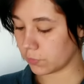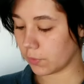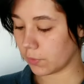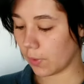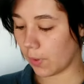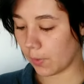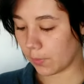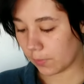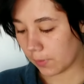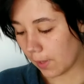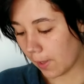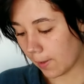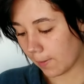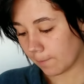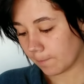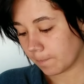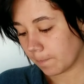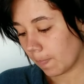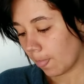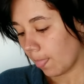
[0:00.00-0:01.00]
Okay.
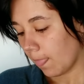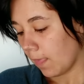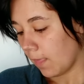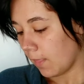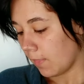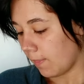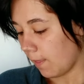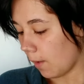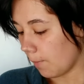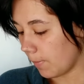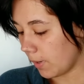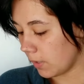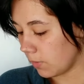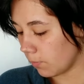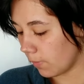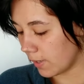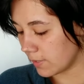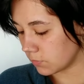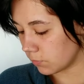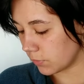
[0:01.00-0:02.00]
There are many
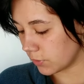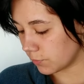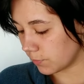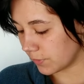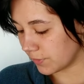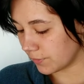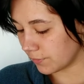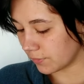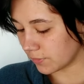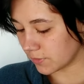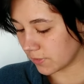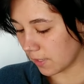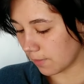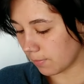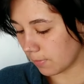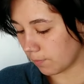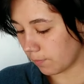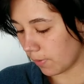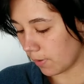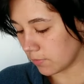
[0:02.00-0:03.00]
ways in which materials can
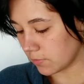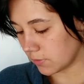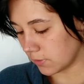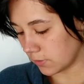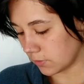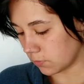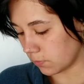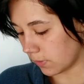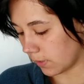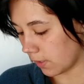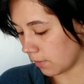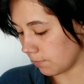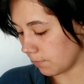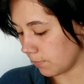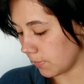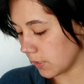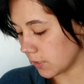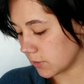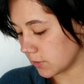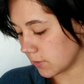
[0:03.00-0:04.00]
be processed. We can
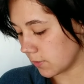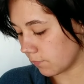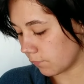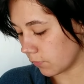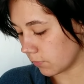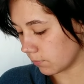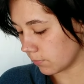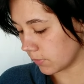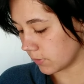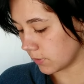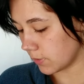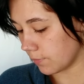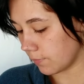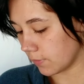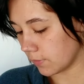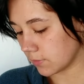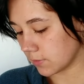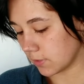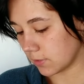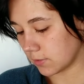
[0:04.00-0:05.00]
mix different
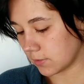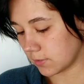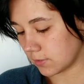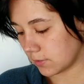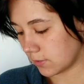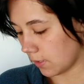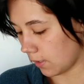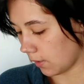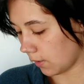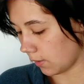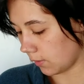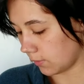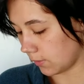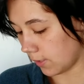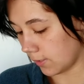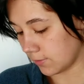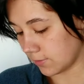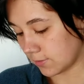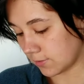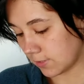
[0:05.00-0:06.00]
materials
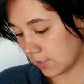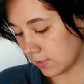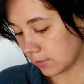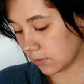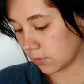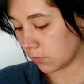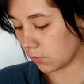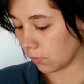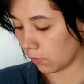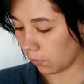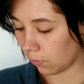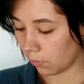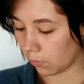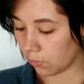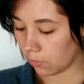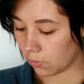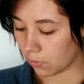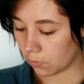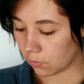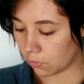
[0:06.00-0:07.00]
and set, cook,
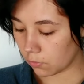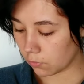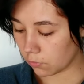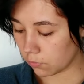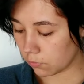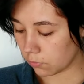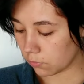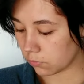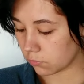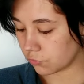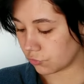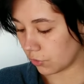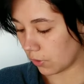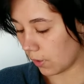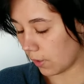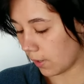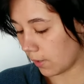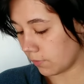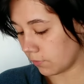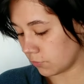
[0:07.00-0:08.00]
cool,
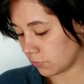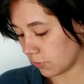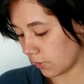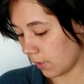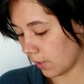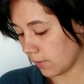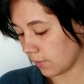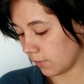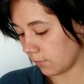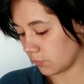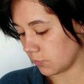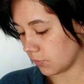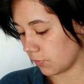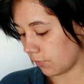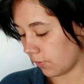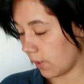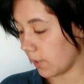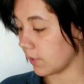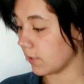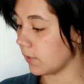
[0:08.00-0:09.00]
dry them to
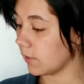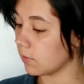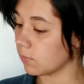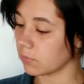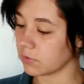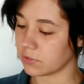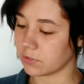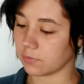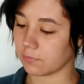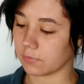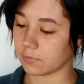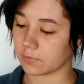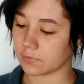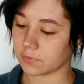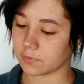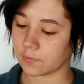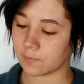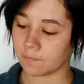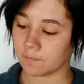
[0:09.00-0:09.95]
create new materials.